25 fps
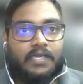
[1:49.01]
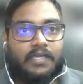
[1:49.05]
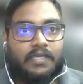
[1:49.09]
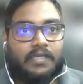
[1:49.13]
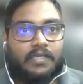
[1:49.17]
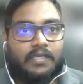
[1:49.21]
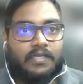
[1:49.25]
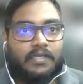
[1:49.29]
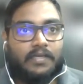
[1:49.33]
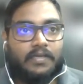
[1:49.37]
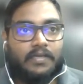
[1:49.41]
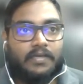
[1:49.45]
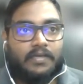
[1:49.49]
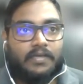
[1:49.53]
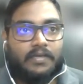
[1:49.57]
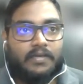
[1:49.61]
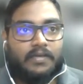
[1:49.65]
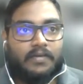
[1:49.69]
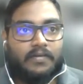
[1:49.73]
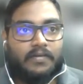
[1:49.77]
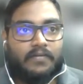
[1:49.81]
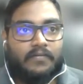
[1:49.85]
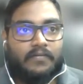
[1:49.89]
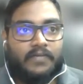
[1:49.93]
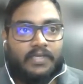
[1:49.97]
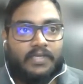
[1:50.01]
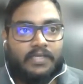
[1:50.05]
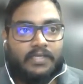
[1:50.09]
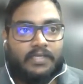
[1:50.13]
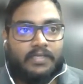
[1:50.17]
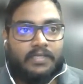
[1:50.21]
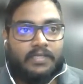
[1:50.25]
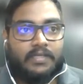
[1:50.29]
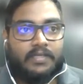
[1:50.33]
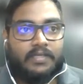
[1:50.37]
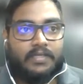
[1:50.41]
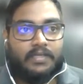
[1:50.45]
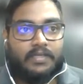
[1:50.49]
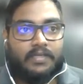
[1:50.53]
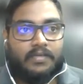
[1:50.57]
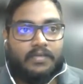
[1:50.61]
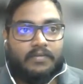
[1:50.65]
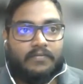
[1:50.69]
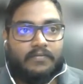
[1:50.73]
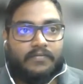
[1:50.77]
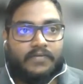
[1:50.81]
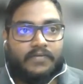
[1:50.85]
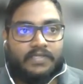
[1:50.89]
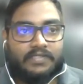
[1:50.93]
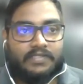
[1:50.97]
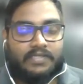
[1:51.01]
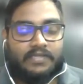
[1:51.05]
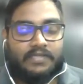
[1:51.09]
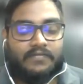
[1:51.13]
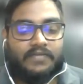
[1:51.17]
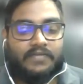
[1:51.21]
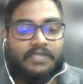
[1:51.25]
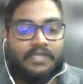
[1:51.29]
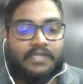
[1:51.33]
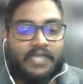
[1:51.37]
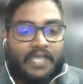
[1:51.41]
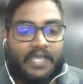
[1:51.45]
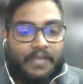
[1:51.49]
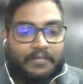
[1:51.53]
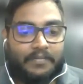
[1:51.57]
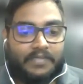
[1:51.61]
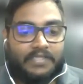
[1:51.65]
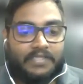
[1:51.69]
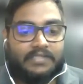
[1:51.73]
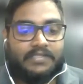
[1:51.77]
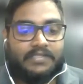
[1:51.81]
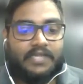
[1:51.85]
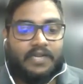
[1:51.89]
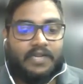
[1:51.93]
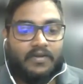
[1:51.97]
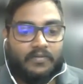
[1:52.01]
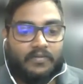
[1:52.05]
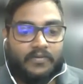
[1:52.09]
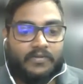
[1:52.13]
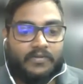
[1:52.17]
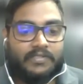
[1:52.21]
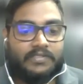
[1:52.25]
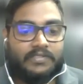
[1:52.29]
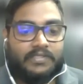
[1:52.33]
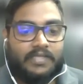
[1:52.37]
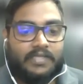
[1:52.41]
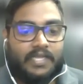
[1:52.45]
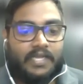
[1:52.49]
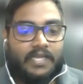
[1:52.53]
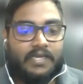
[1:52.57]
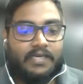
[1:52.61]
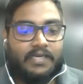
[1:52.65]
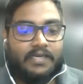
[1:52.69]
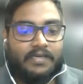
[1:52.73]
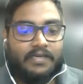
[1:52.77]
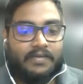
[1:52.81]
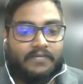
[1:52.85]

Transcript: Uh, we firstly we named it nanobots and